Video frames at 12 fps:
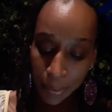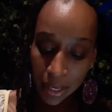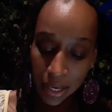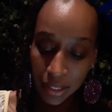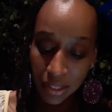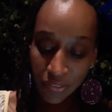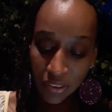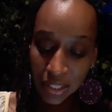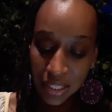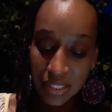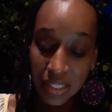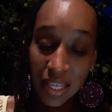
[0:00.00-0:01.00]
And I didn't even
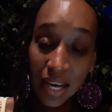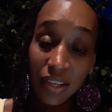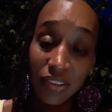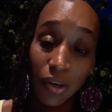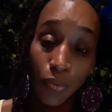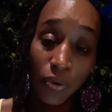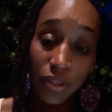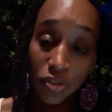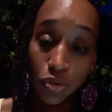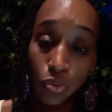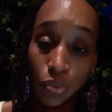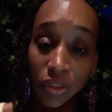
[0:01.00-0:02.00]
get to that because I wanted
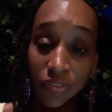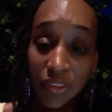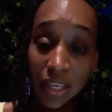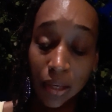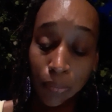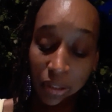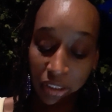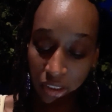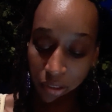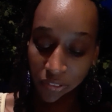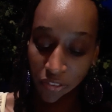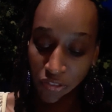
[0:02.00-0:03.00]
to give the image of the